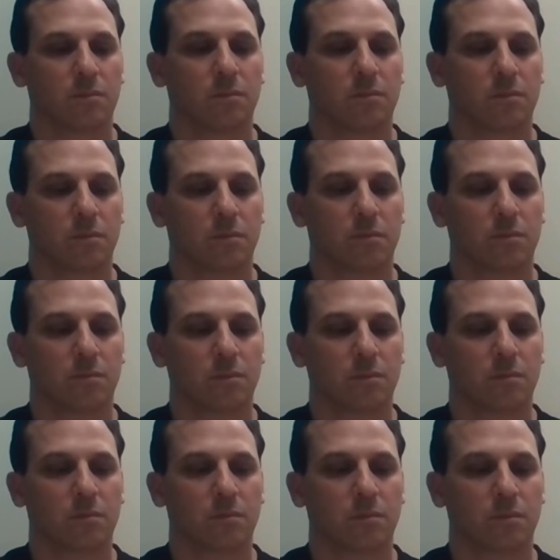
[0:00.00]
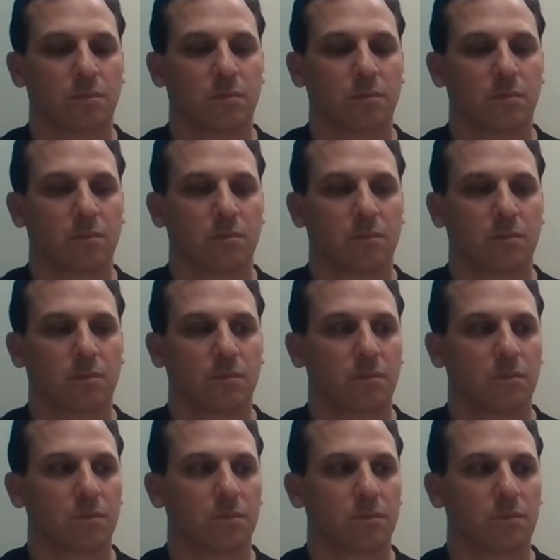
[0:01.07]

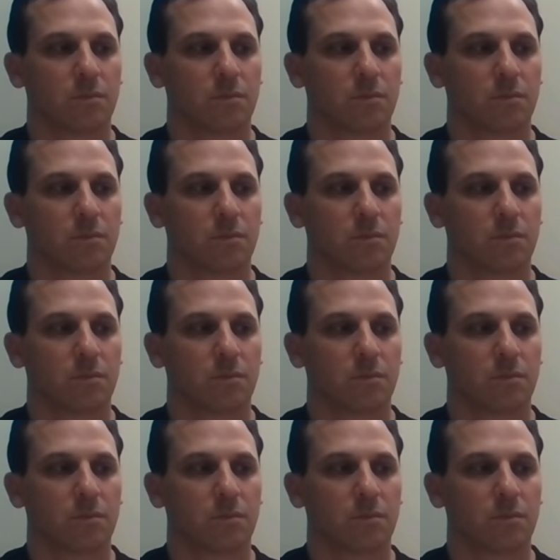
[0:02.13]
(silent)